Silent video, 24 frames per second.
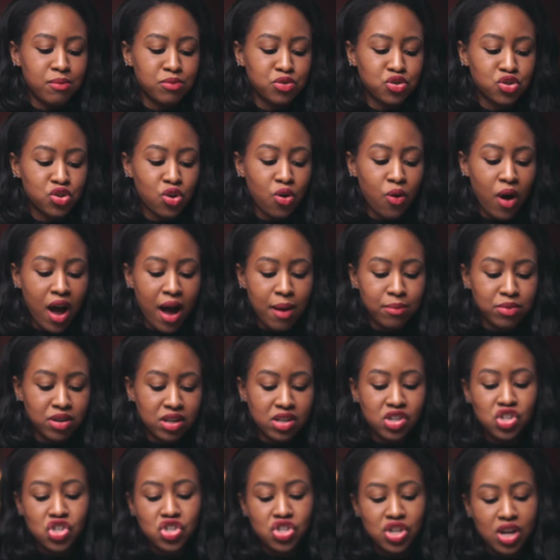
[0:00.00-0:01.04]
So I'm
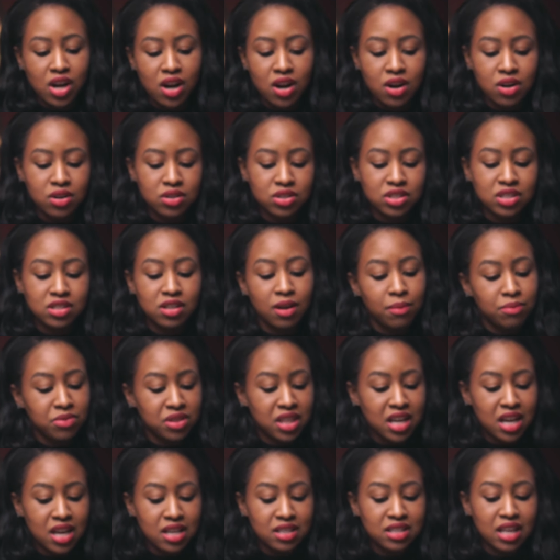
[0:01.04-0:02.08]
gonna share some
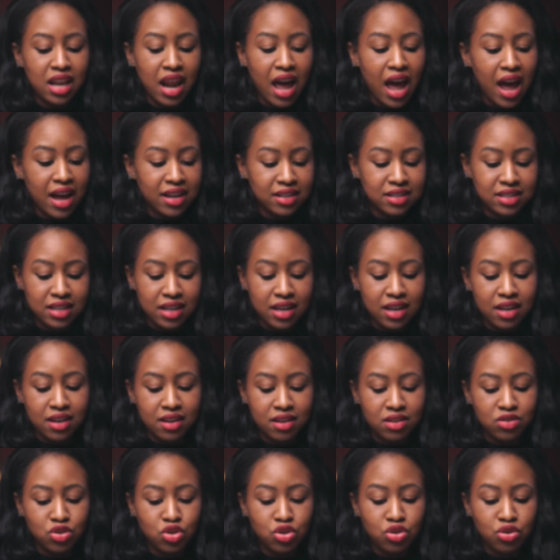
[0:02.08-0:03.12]
things that I
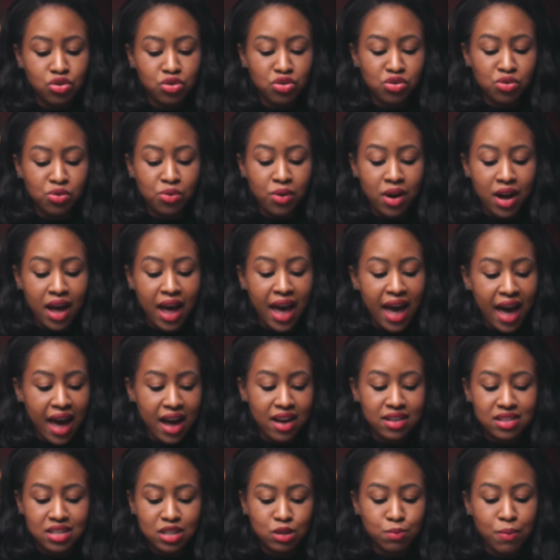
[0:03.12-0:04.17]
did to
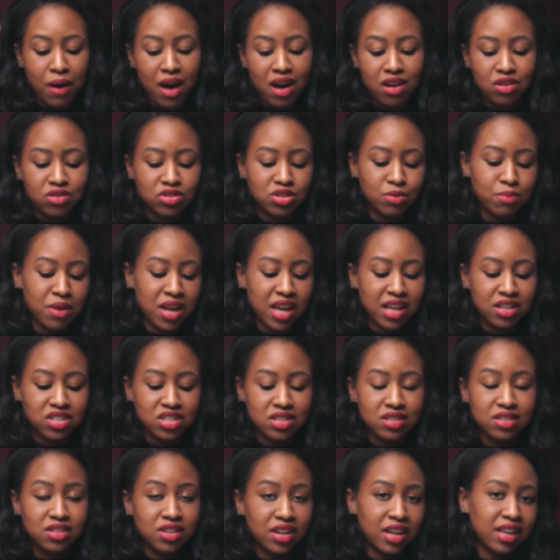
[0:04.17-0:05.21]
hack this pattern to make it
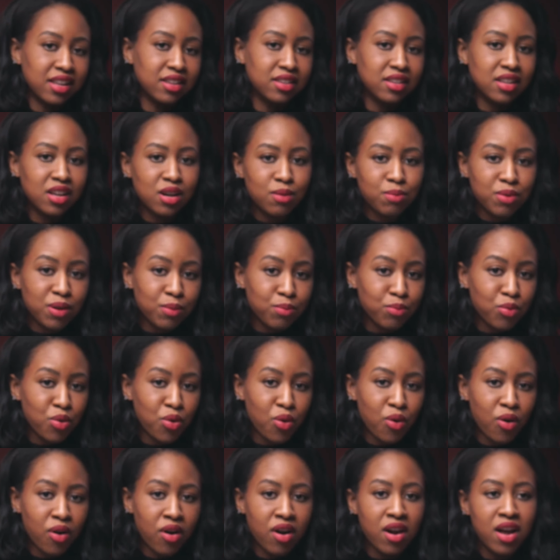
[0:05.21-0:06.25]
just look a little bit
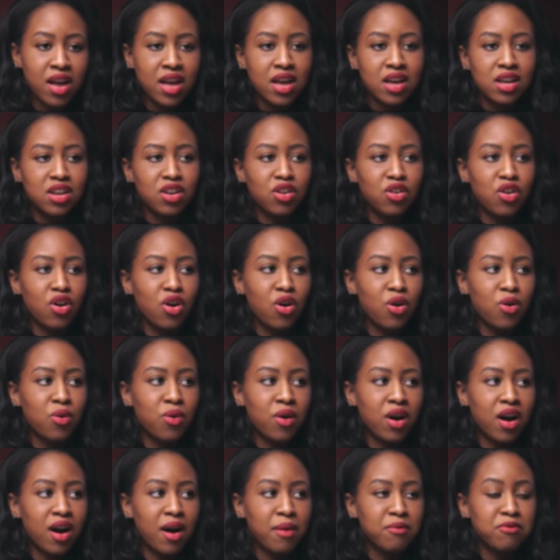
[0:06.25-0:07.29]
more,
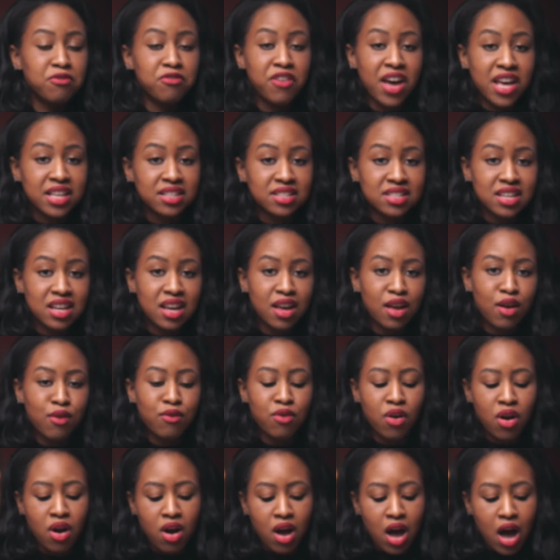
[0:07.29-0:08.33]

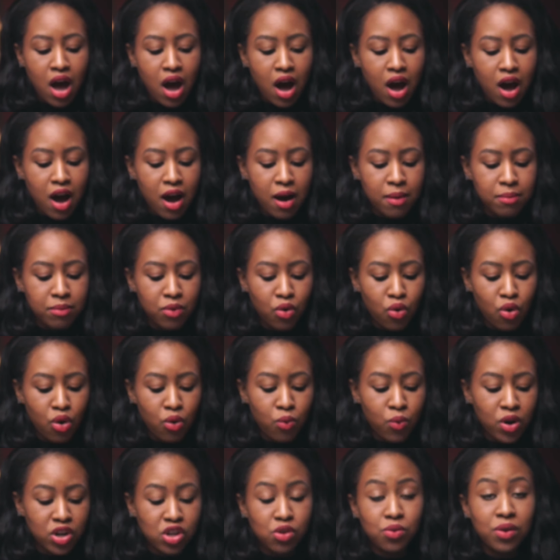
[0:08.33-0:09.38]
festive.
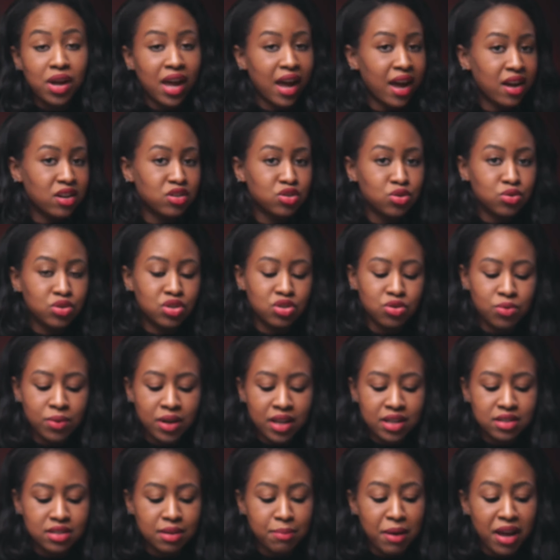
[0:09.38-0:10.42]
Or what you can do to
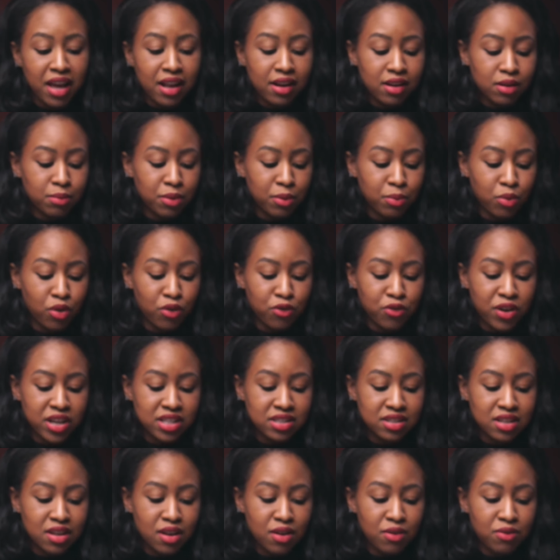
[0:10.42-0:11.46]
it to make it a little bit more
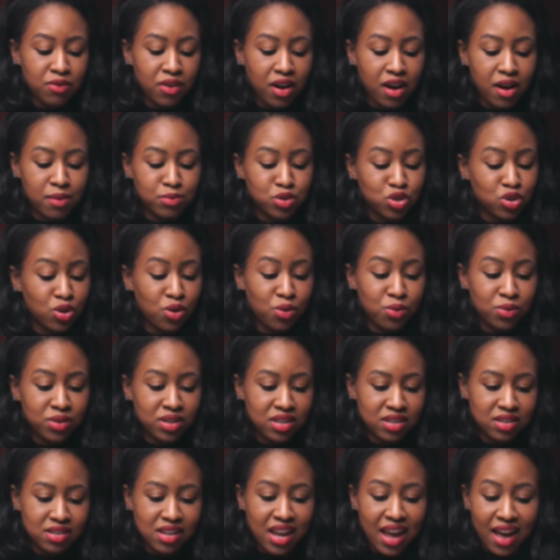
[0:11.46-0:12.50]
festive.
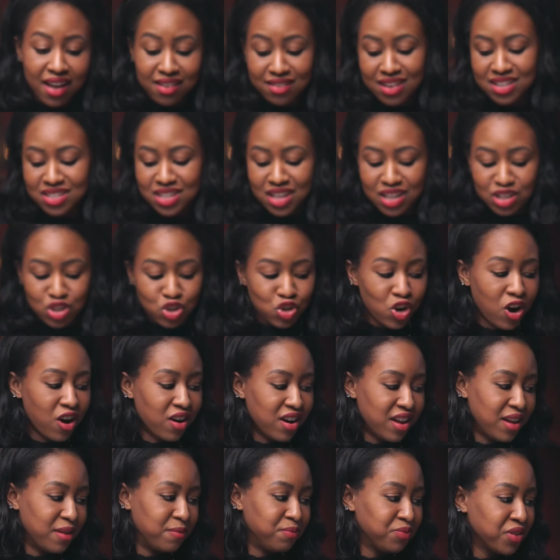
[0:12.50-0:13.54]
So yeah, let's get
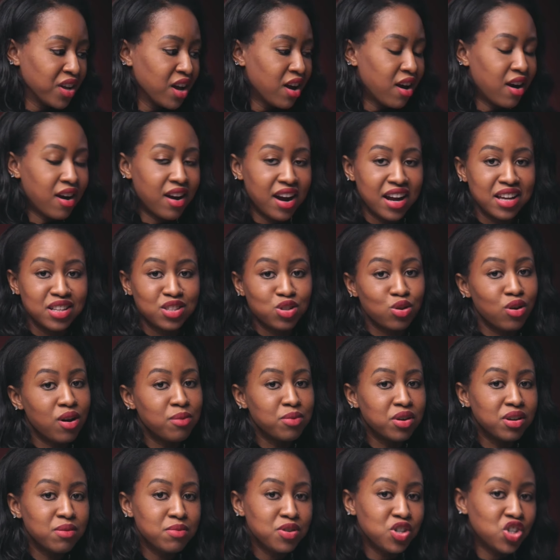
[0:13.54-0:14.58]
started. All right, so
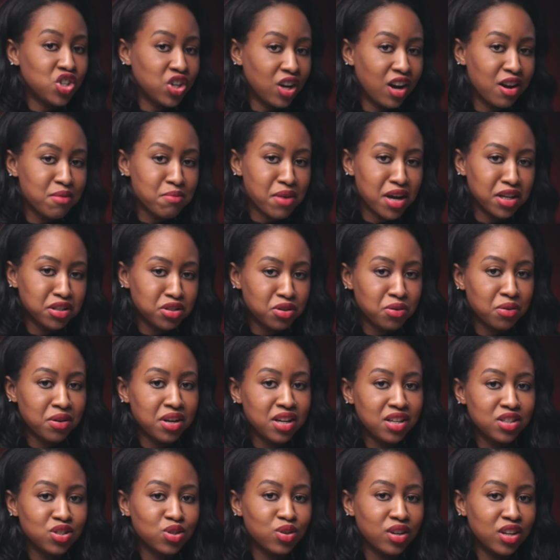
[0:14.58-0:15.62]
I'm gonna be sharing my
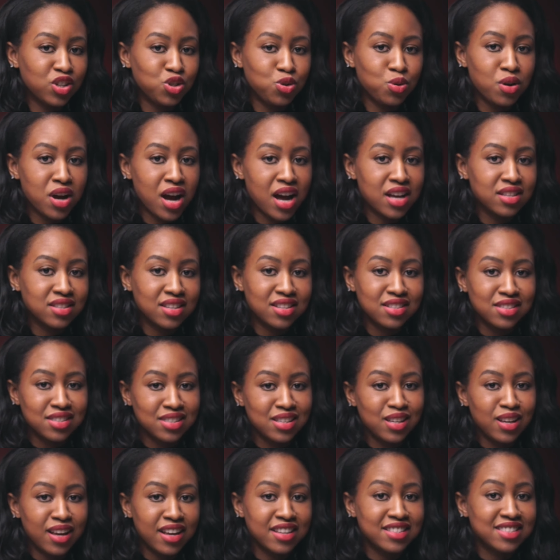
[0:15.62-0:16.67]
screen so that you guys can
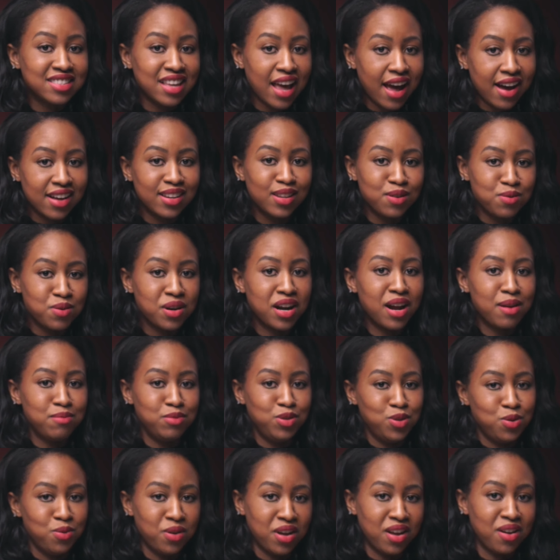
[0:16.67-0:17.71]
see exactly what
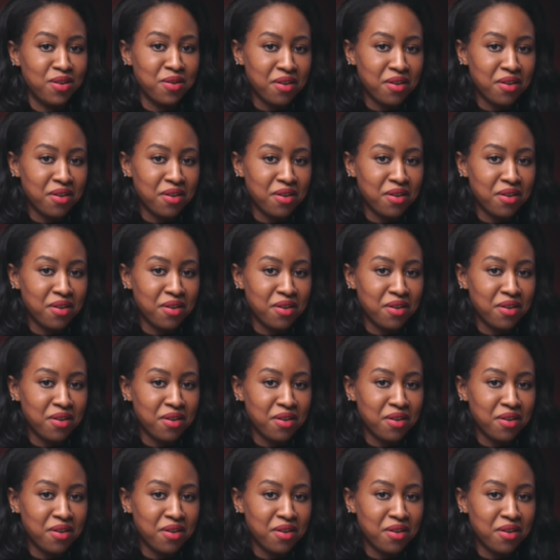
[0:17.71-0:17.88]
I'm doing,